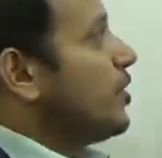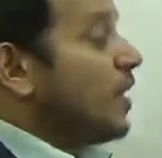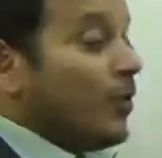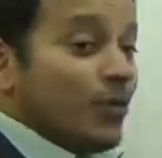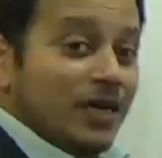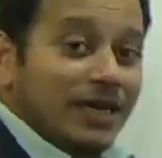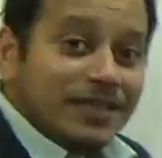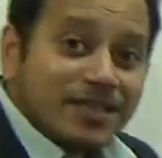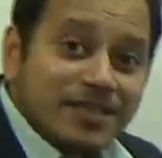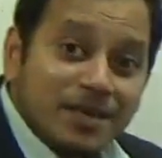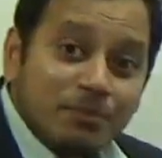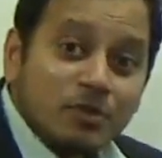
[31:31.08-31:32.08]
Now let
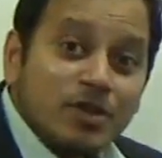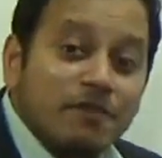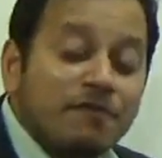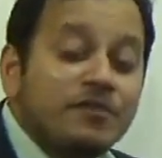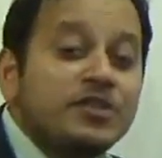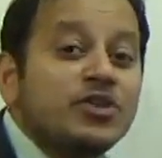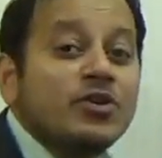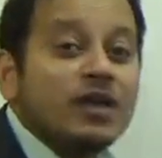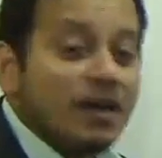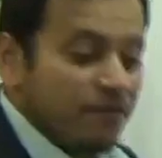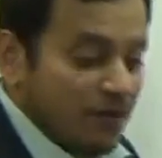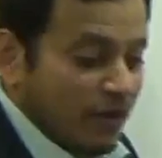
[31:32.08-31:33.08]
us come to the
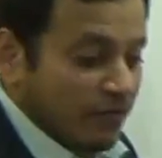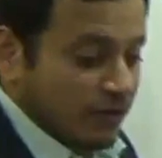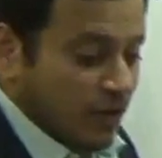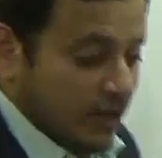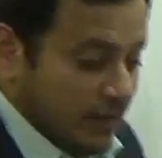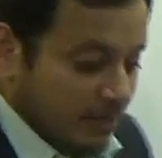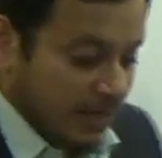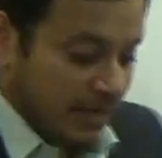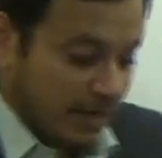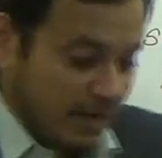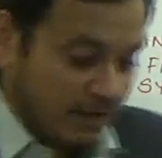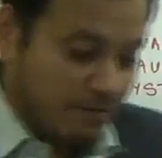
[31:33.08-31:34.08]
physiography of North
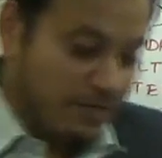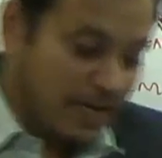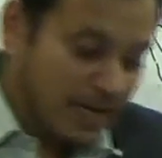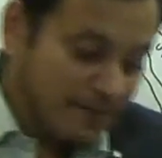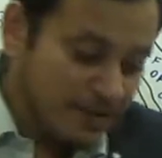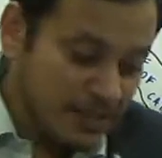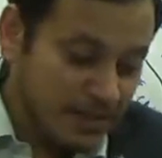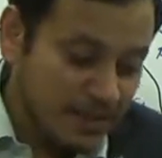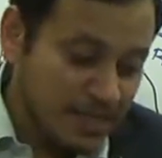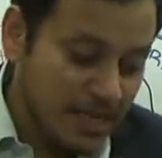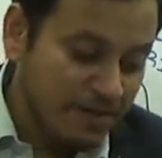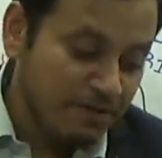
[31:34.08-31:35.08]
America. When I
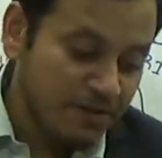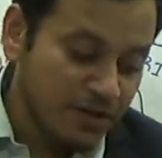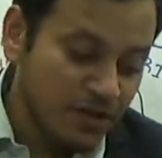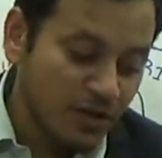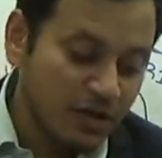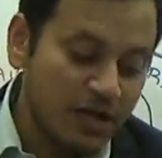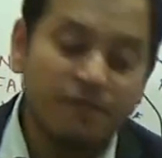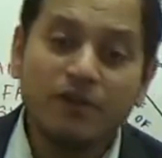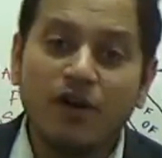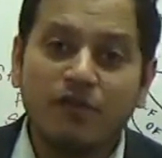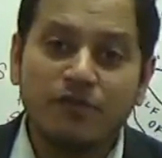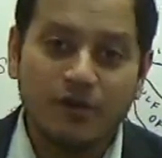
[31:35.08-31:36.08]
say
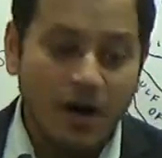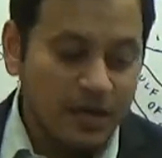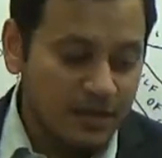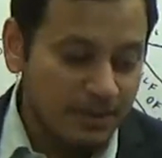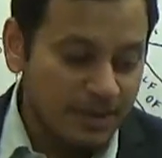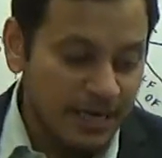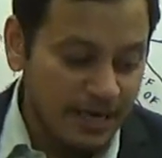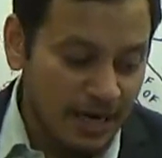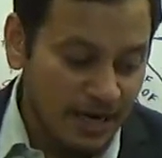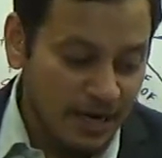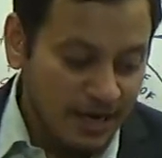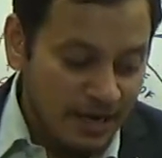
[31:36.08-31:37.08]
physiography of North
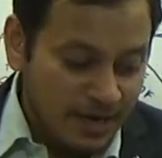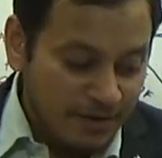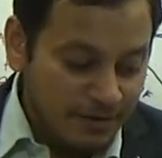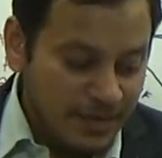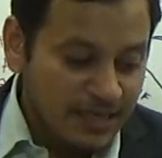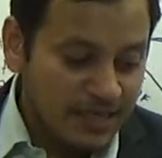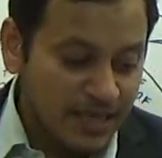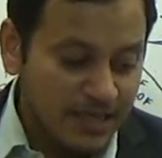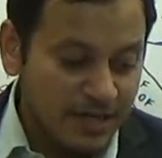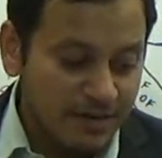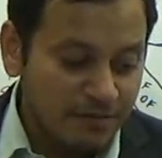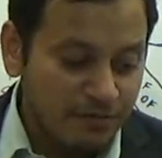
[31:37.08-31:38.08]
America, we say
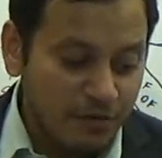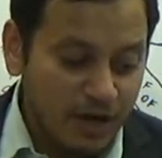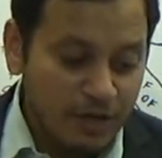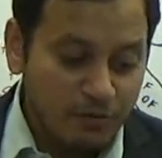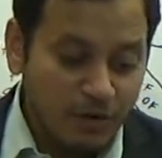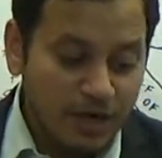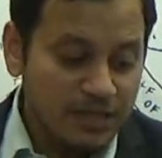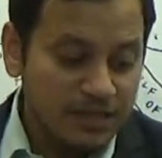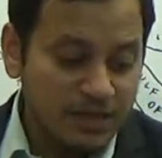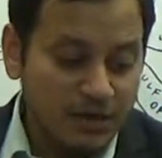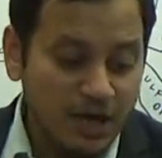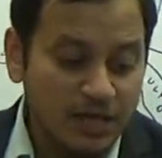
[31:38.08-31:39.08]
that what is
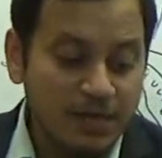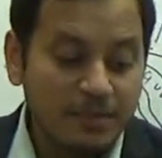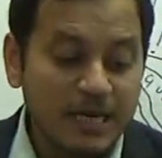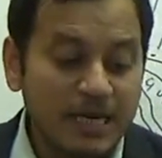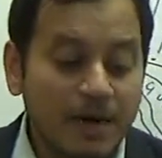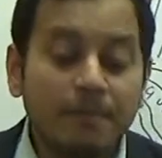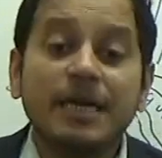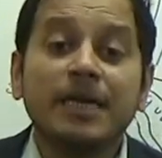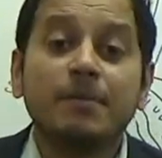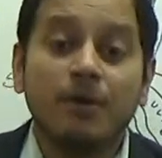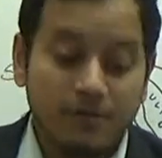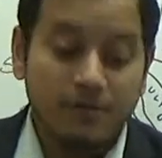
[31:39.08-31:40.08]
the North America made
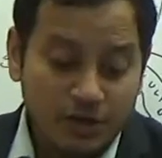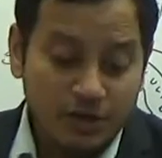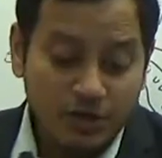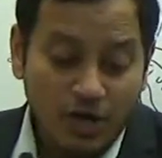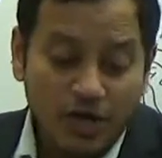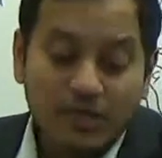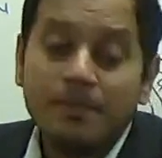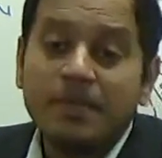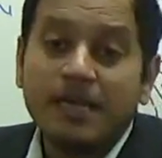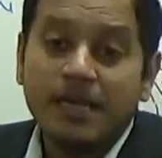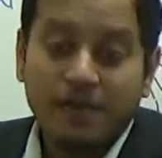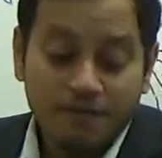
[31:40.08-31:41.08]
up of? The North
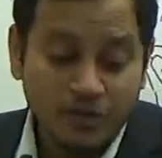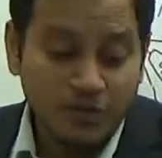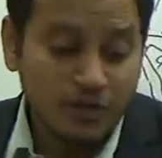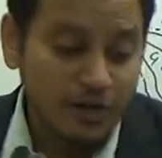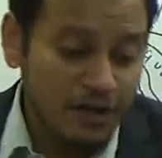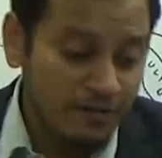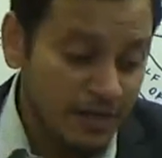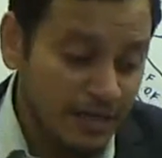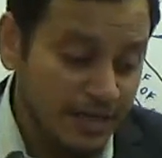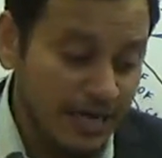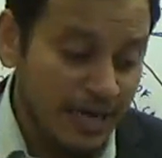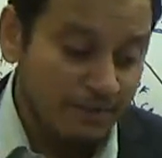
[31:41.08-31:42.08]
America
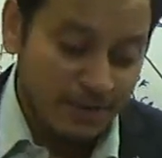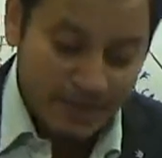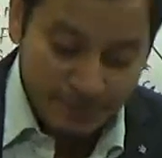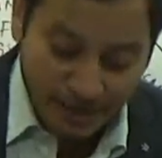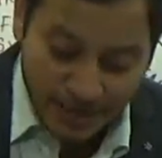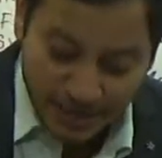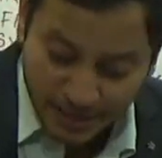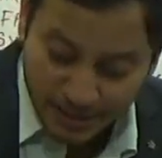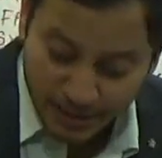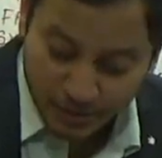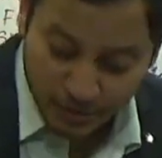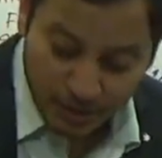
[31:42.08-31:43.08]
physiographically can be divided
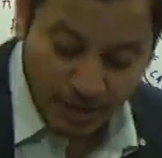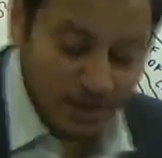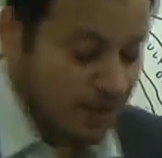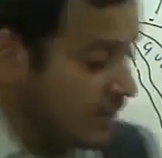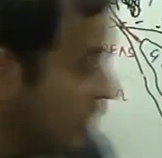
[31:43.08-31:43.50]
into the